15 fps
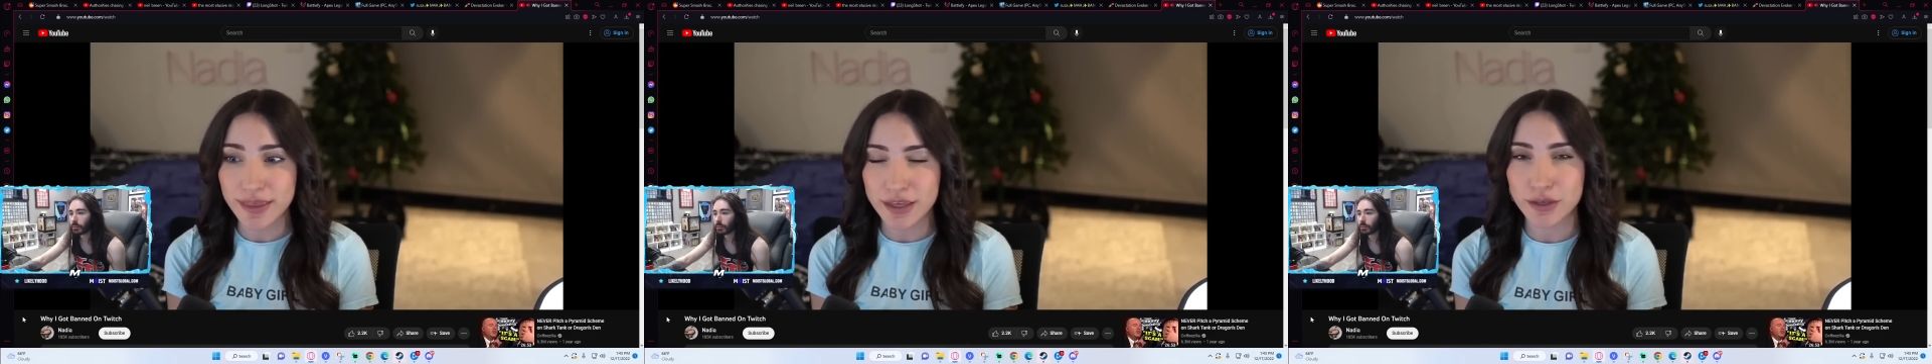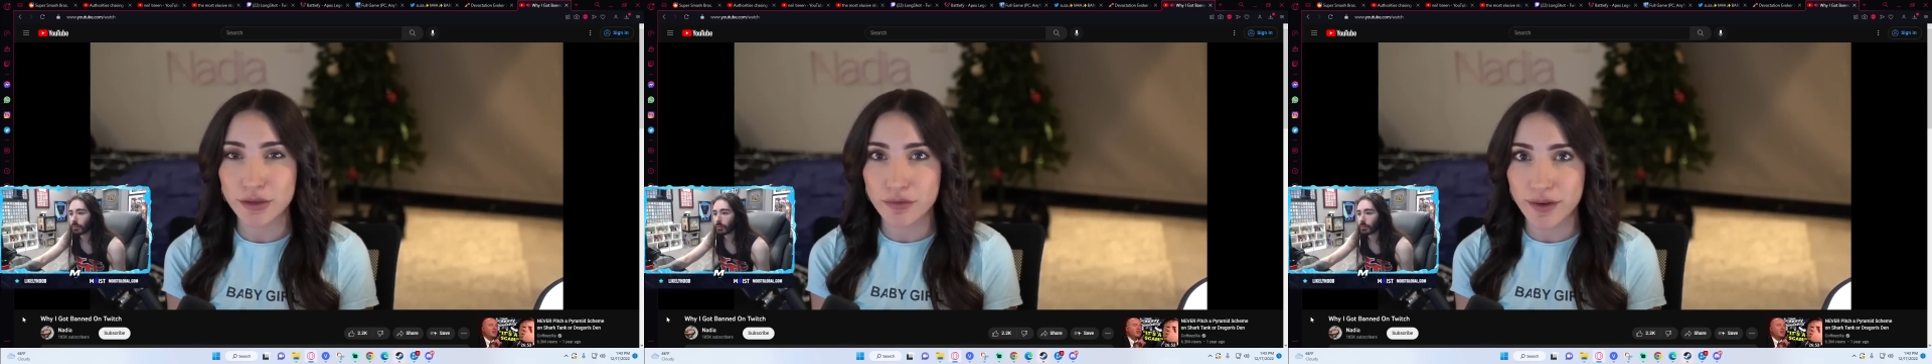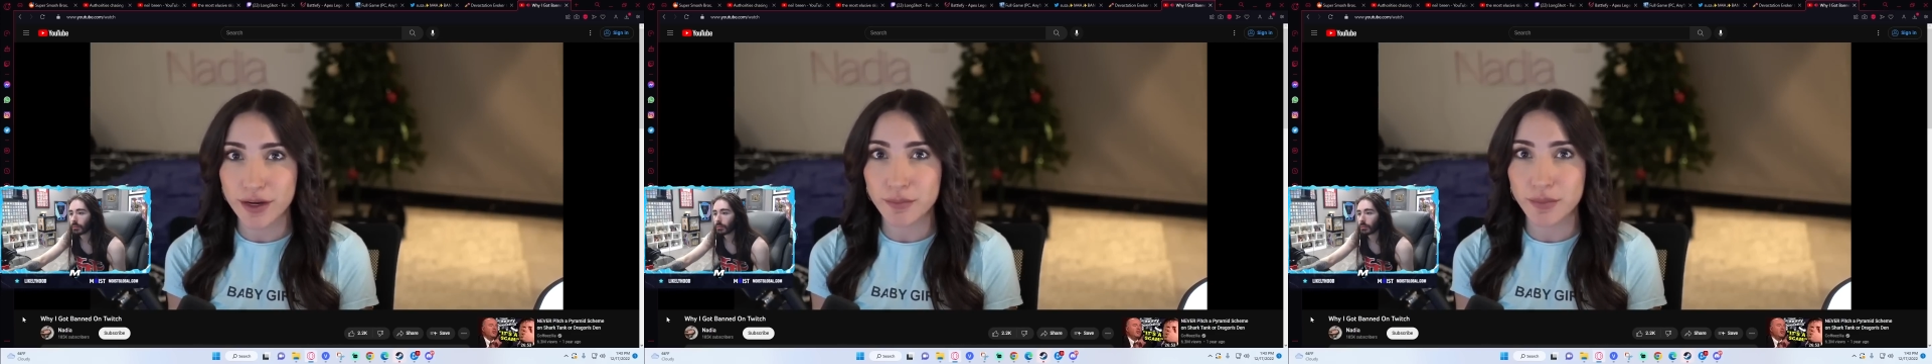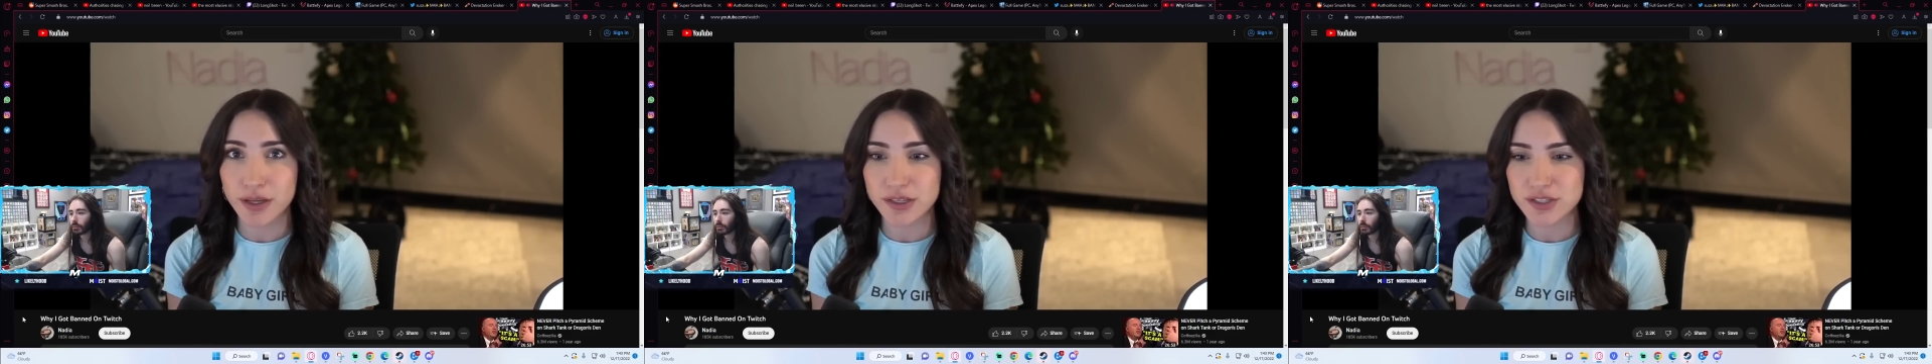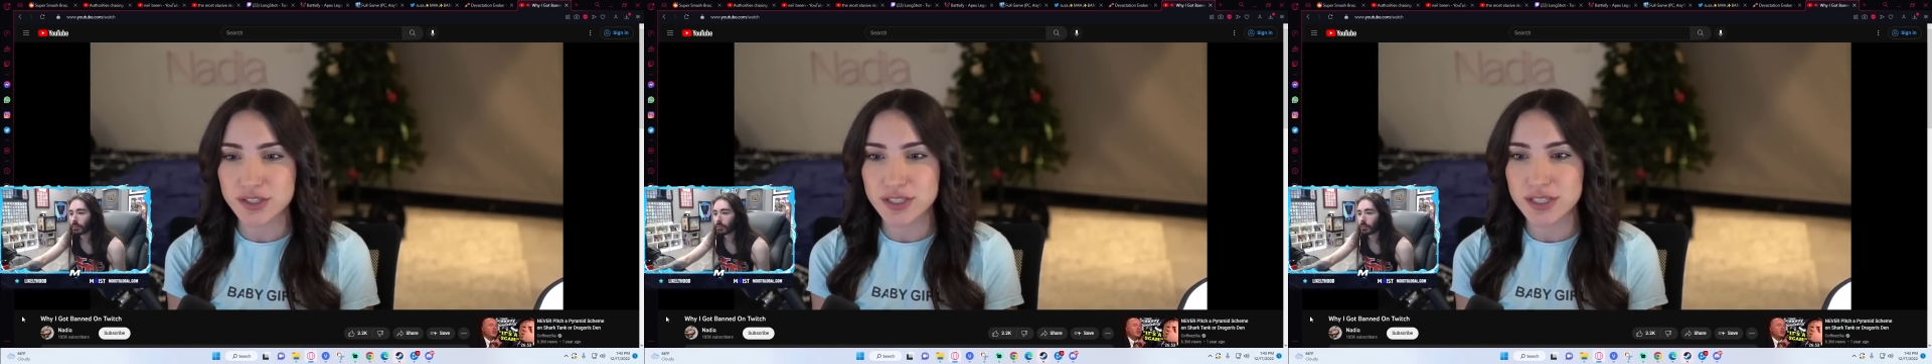Thank you very
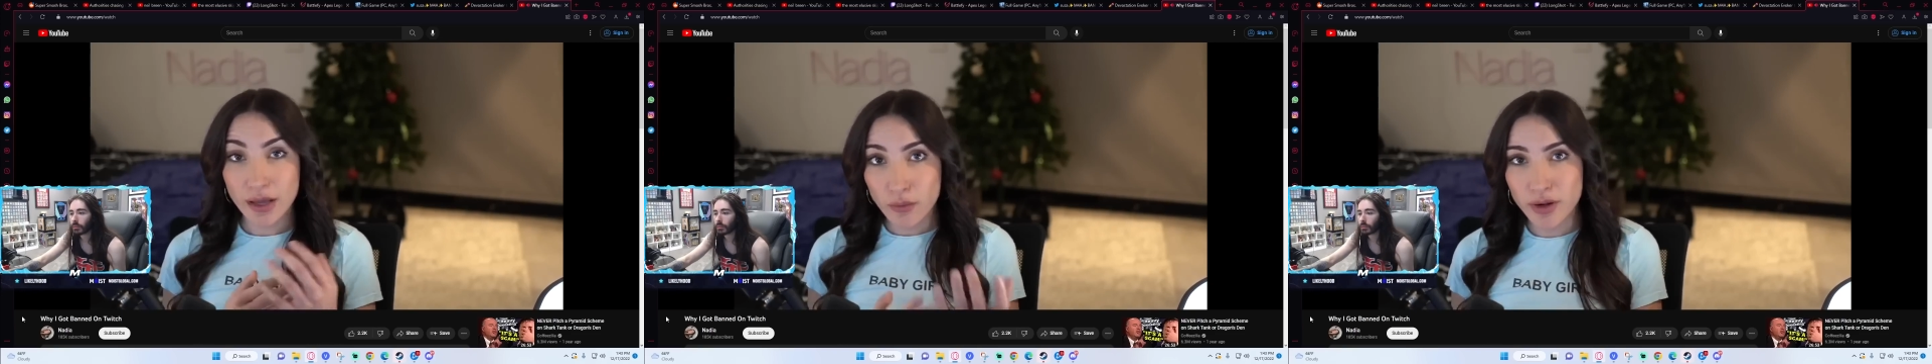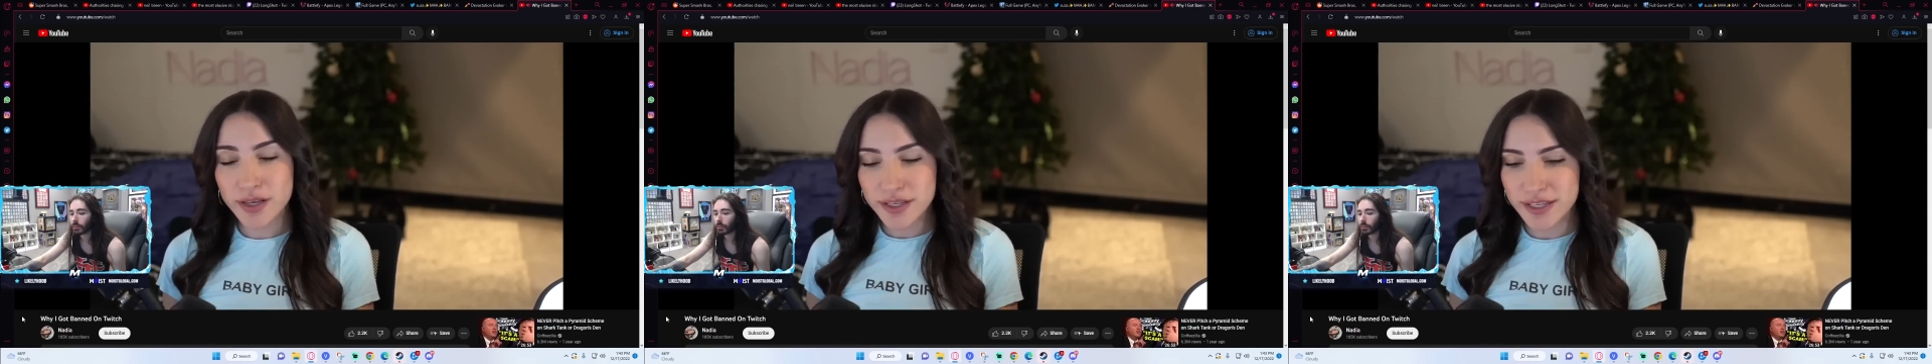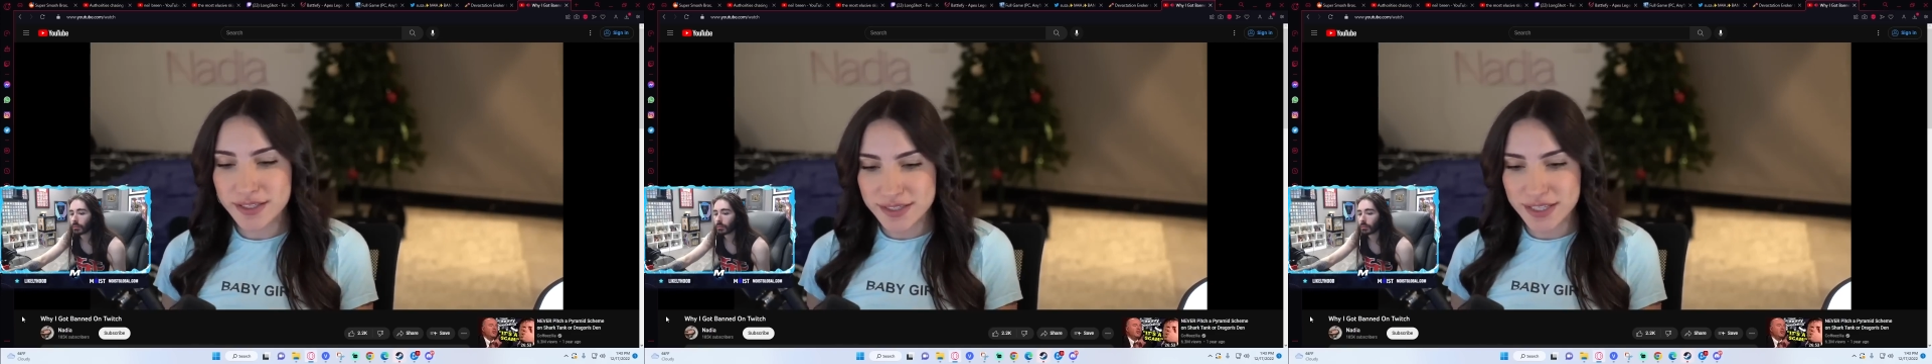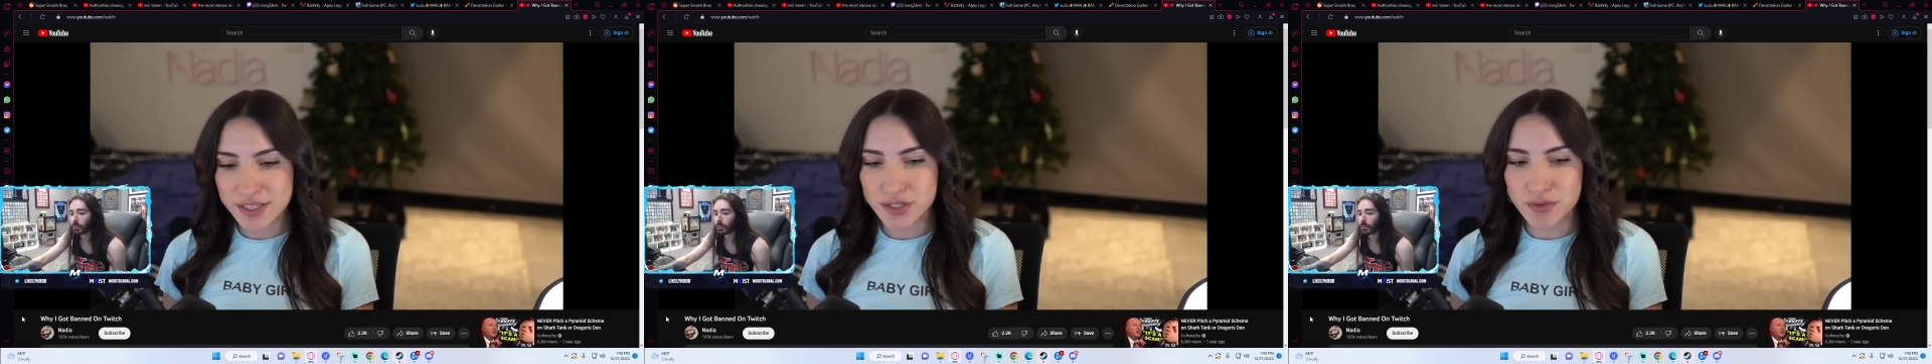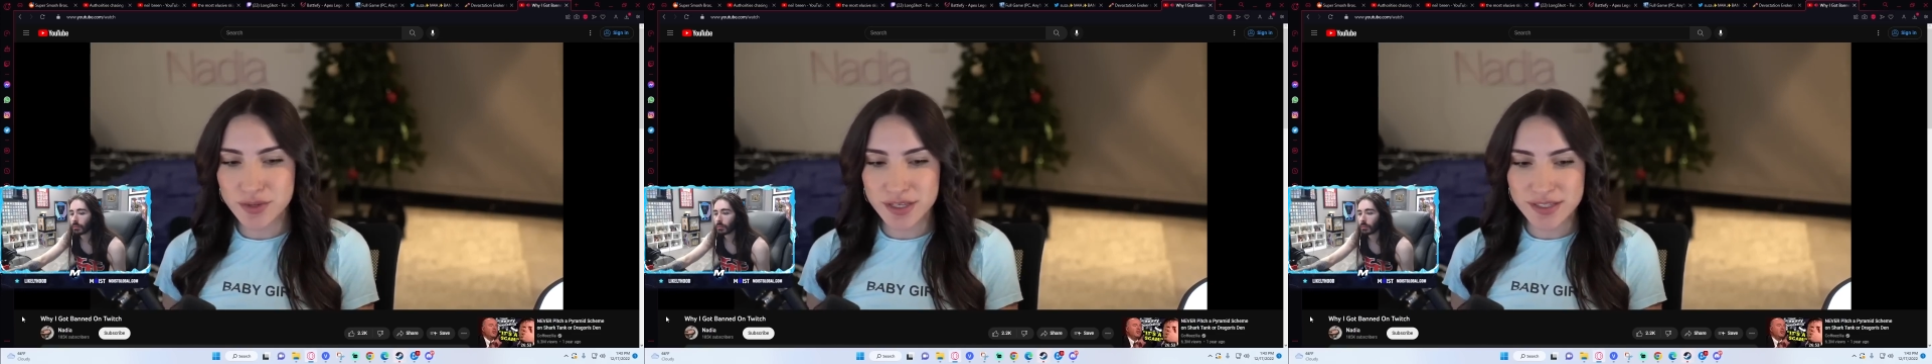much. And I want to
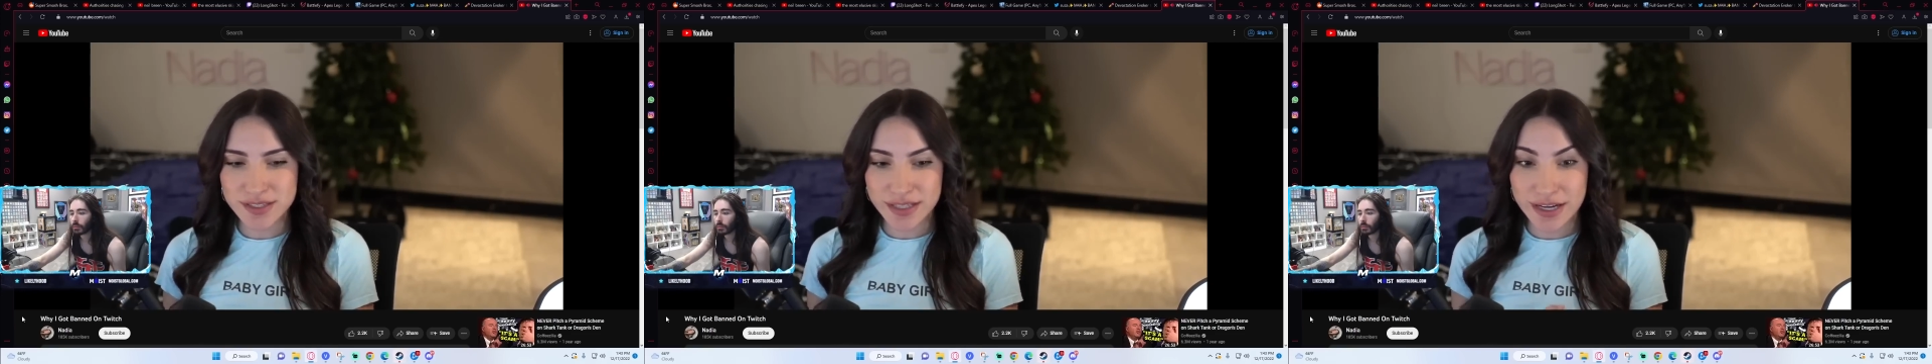continue this,